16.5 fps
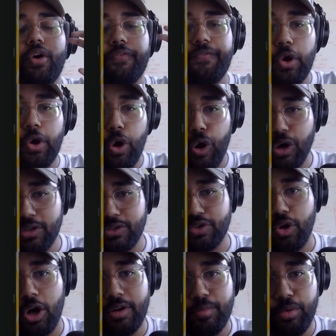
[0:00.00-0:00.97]
flows,
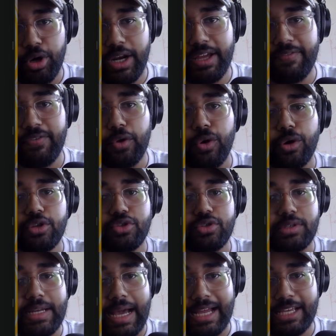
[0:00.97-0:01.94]
onboarding
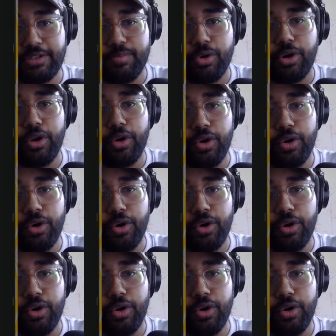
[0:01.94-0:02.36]
flows, dashboard,